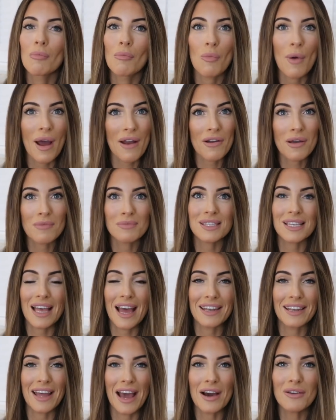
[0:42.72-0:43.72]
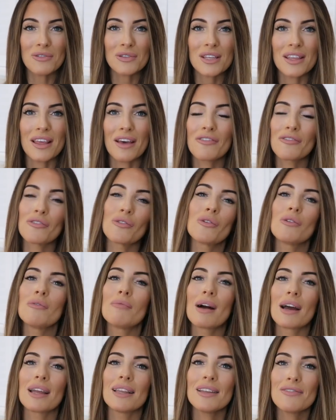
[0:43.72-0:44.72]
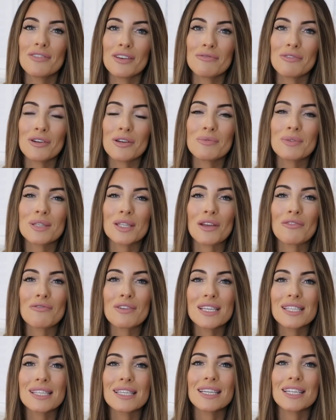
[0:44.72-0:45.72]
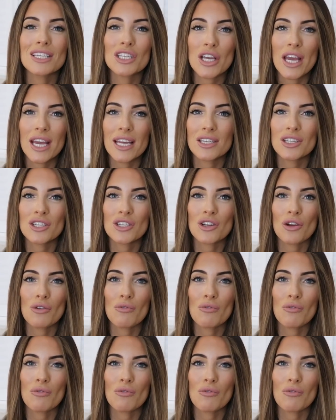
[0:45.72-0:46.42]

where I'm sat now. So they're for my living room because I recently changed